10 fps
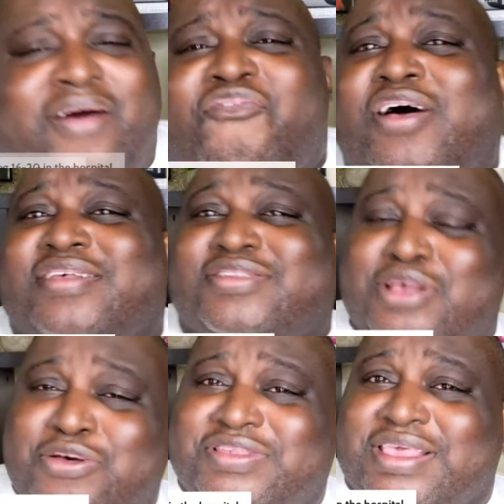For a
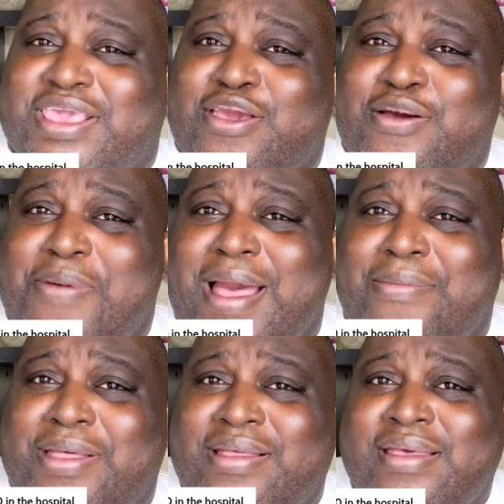Susan Q,
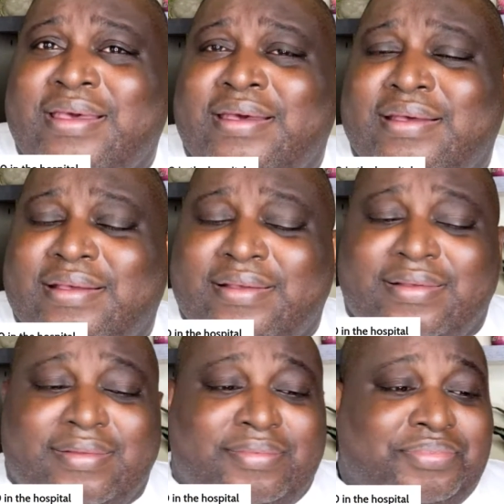mama?
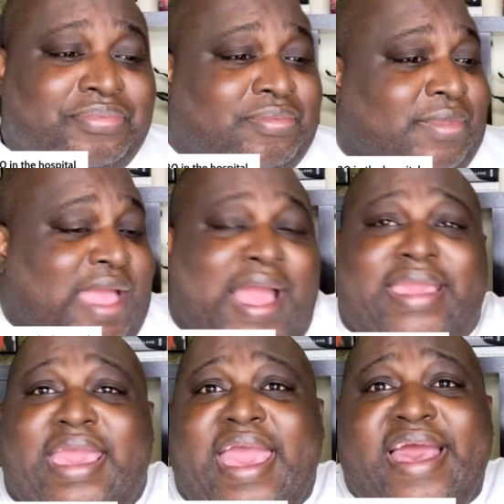
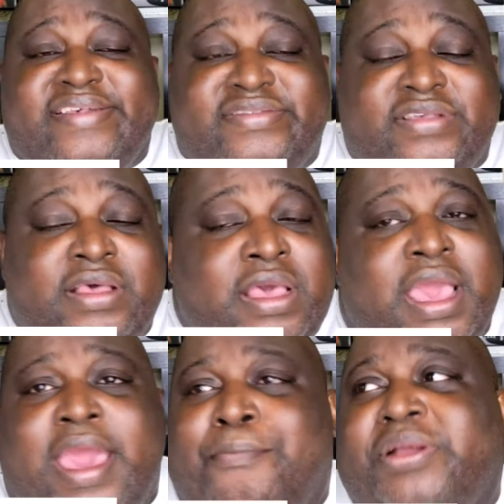I guess.
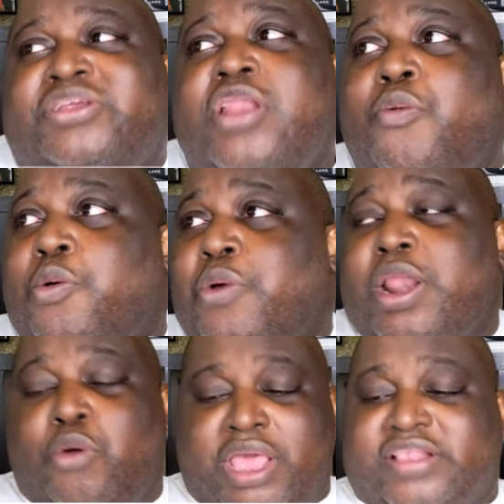But you know
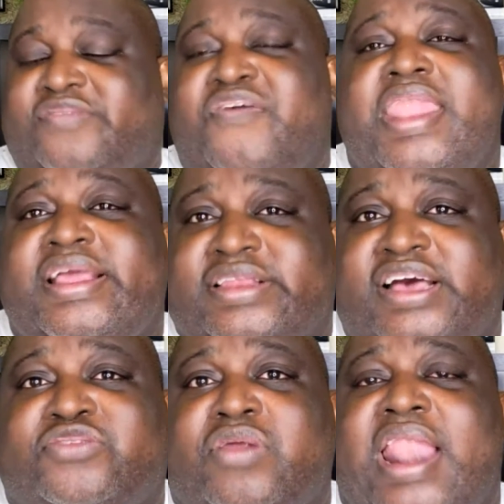what, it's funny to
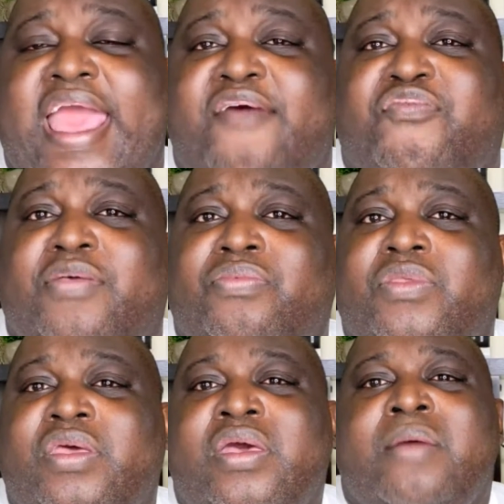us, we're laughing,
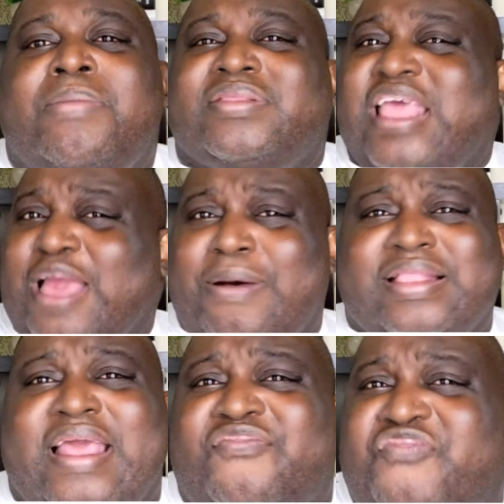but think
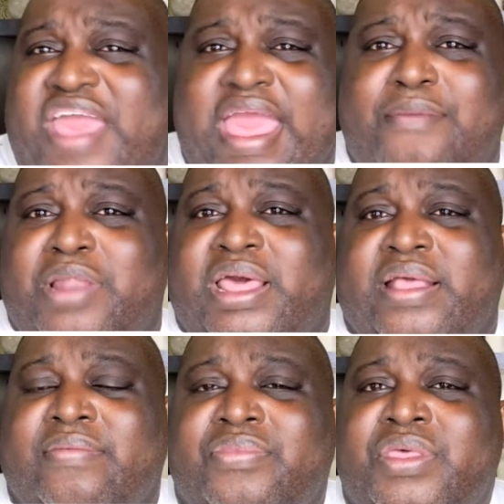about that
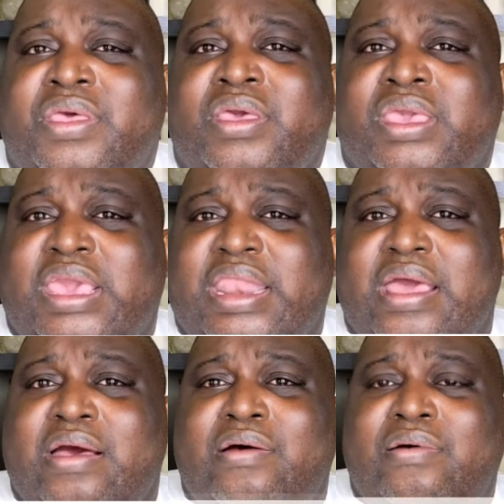family, you
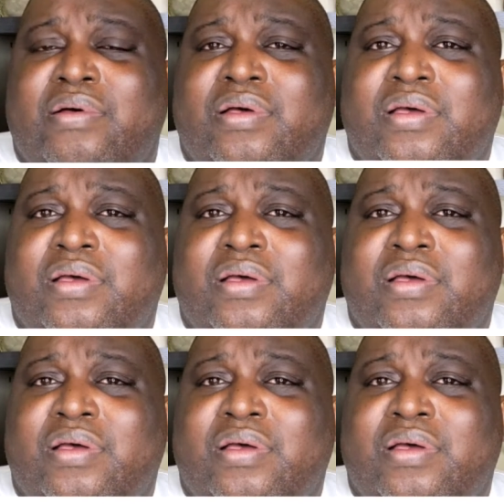know?